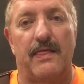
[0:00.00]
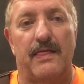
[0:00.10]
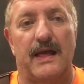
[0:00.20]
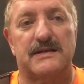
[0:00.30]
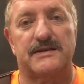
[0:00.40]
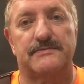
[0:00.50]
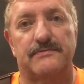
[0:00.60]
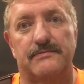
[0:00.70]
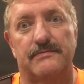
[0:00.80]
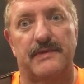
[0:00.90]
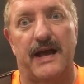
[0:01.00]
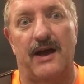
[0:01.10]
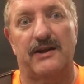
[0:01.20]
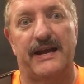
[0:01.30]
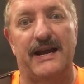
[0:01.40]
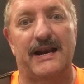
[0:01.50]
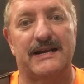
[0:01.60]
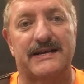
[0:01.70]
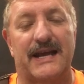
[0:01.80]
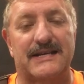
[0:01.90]
that's how
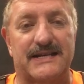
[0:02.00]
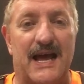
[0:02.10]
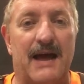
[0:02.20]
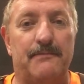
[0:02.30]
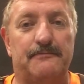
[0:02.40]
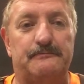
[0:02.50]
healing takes time.